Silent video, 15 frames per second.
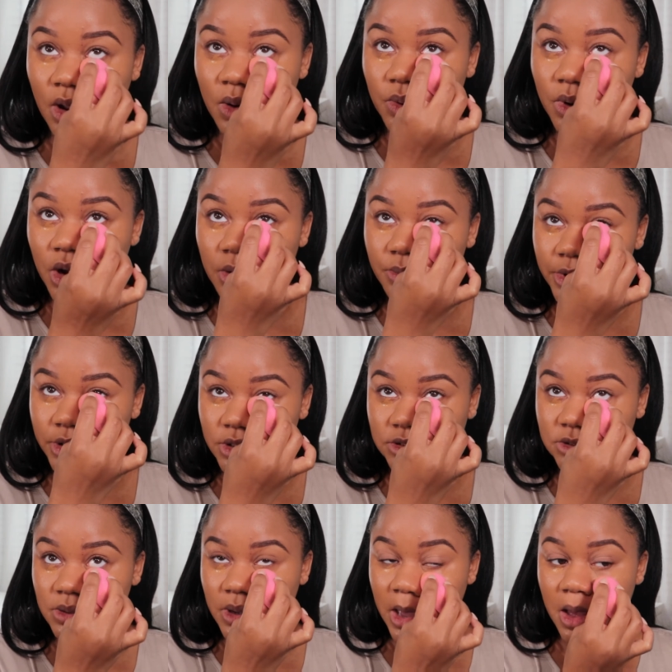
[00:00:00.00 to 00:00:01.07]
we're gonna put this
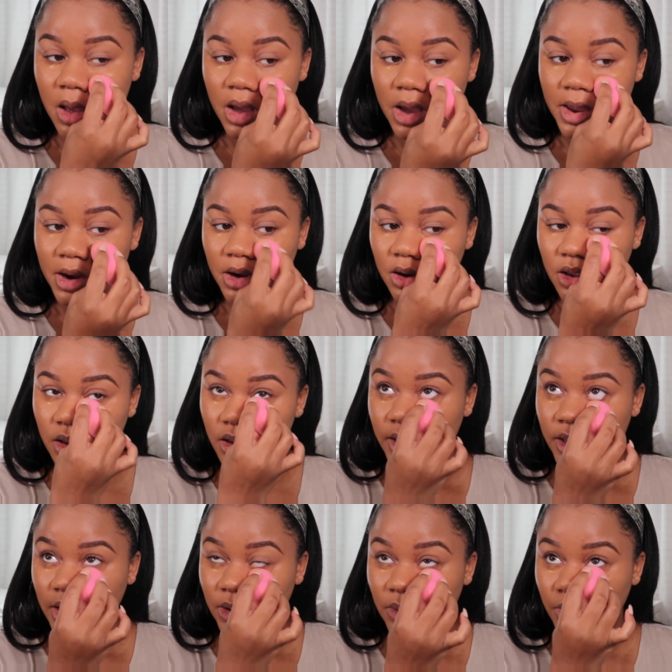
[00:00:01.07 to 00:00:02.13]
one on,
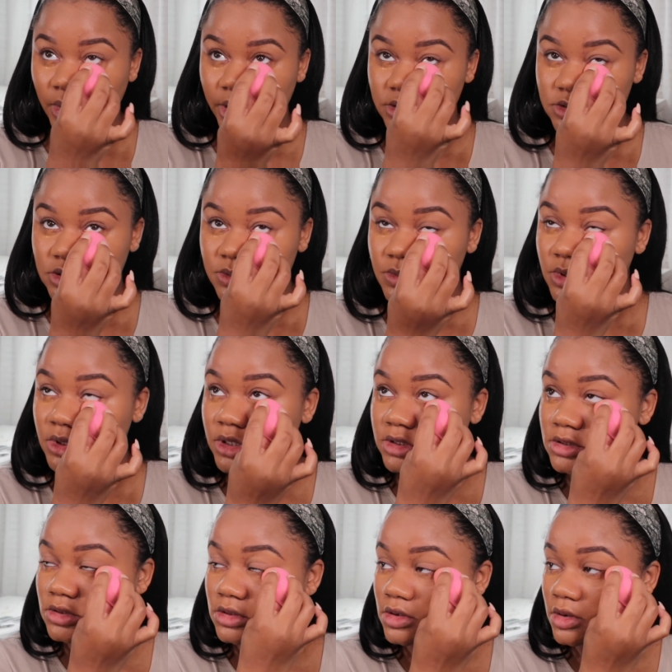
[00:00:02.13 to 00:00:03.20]
and I want something that's
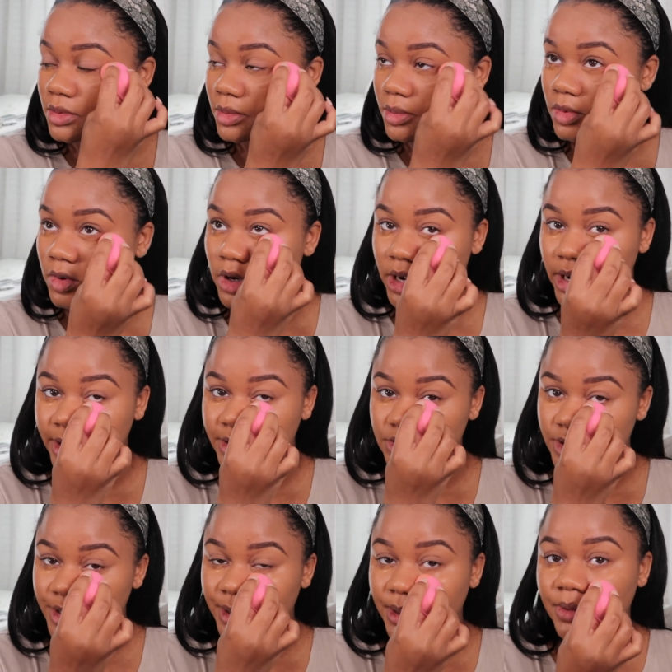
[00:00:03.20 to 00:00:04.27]
a little bit more
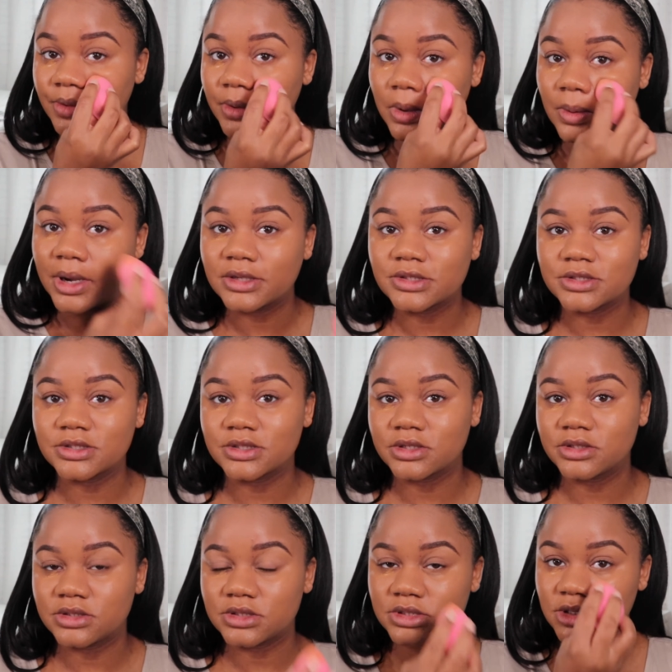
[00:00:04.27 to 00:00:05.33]
hydrated for a while. This
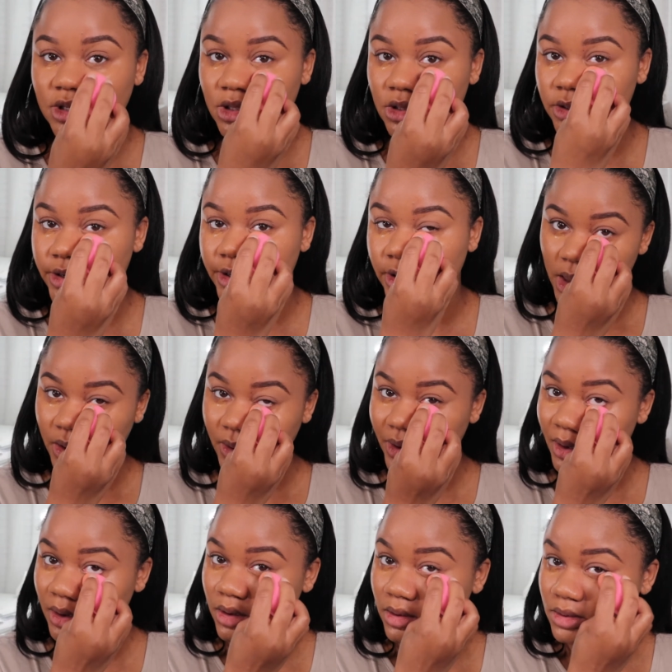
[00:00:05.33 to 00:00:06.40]
concealer. Ooh,
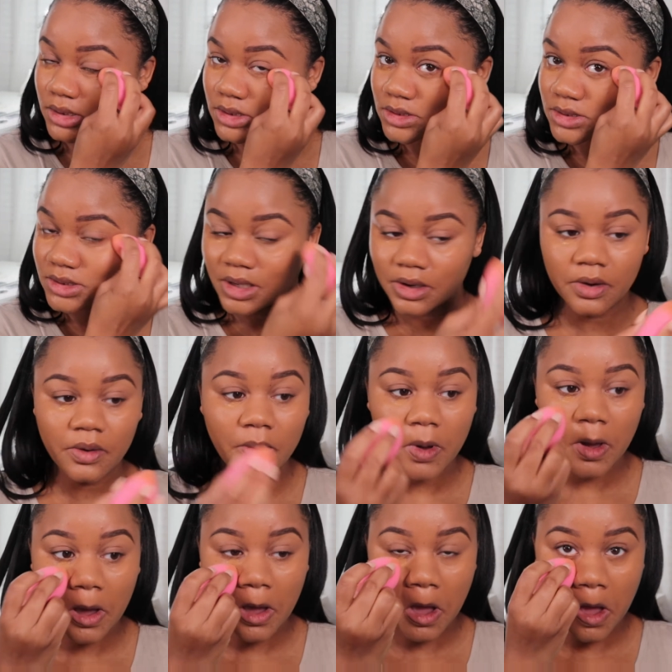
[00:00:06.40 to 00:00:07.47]
it looks so
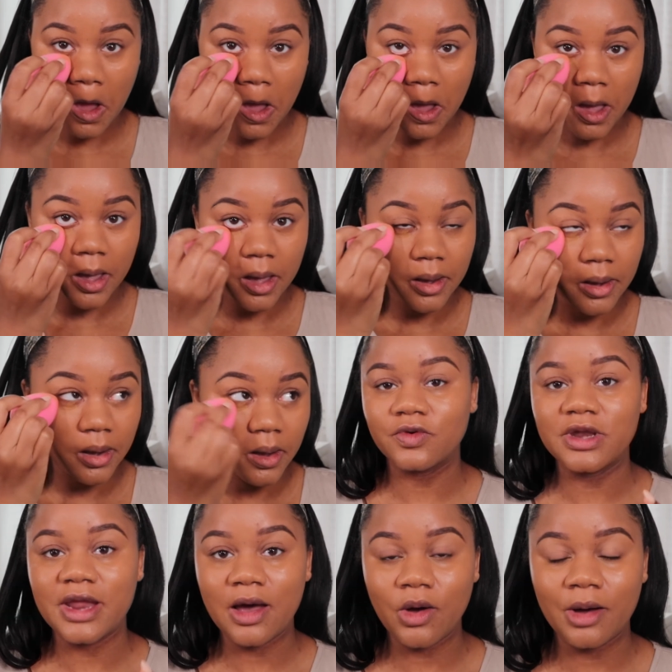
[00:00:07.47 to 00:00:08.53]
good.
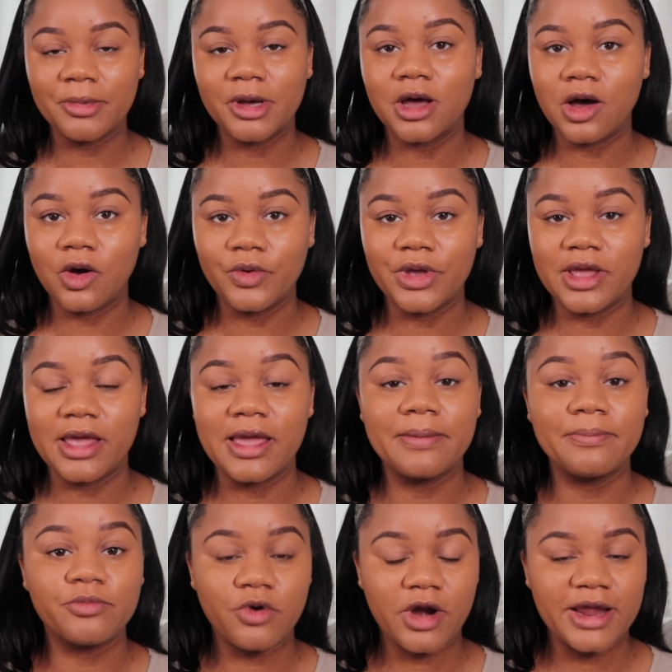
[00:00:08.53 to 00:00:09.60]
Now I'm gonna go in
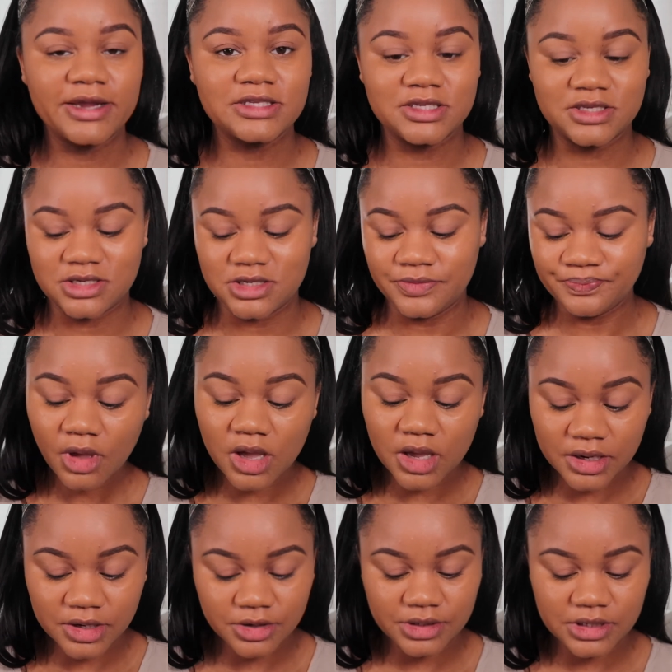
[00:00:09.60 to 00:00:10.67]
and brighten
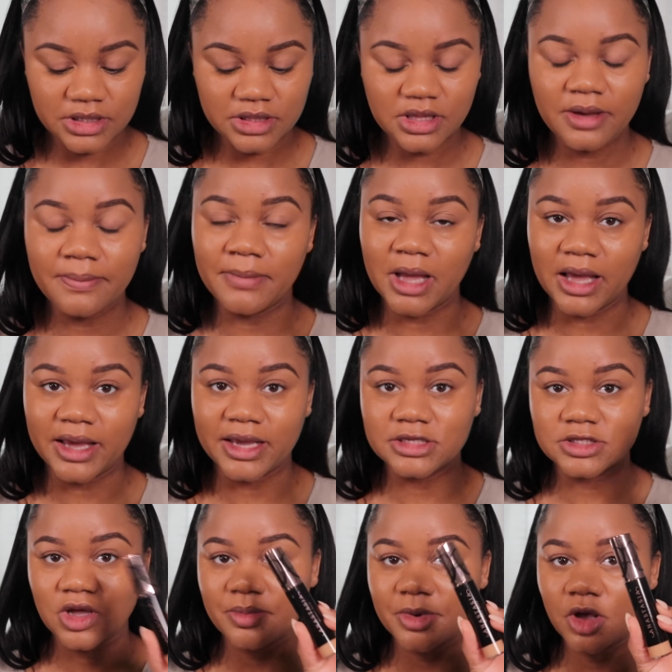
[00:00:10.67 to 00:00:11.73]
underneath my
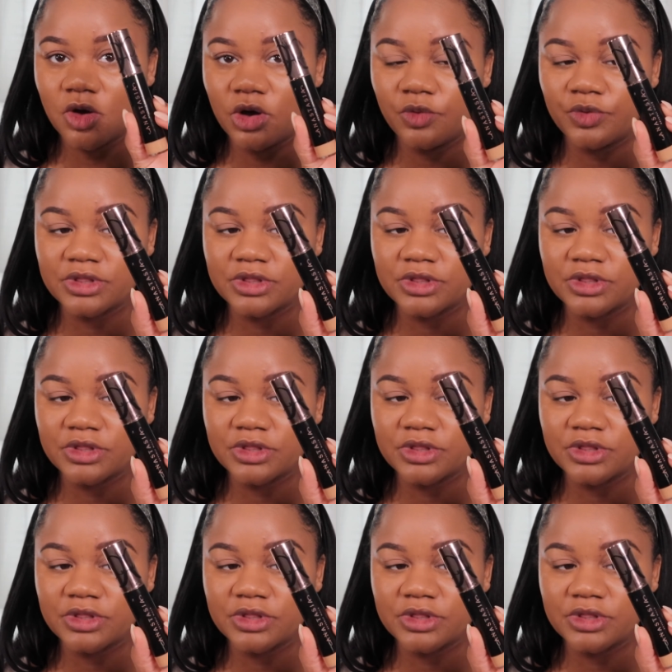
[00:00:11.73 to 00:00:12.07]
eyes. So I'm gonna go in